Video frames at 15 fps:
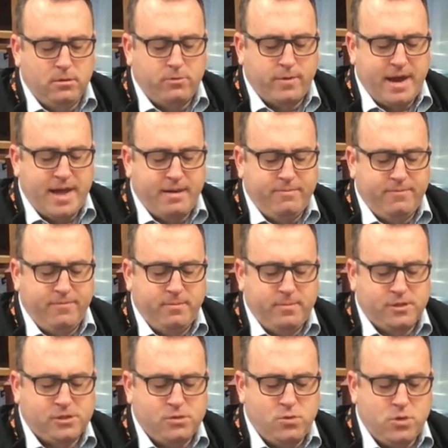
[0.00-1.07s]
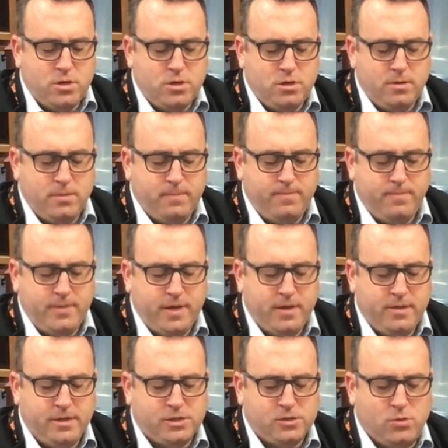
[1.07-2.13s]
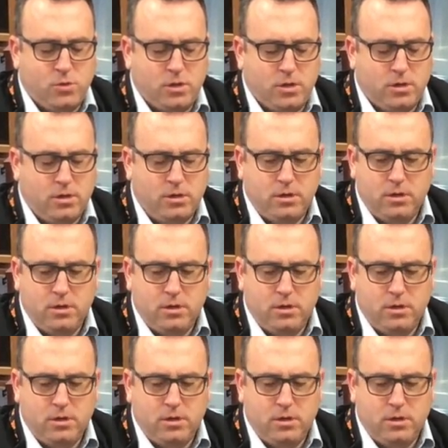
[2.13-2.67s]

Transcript: grab from this corner and this corner.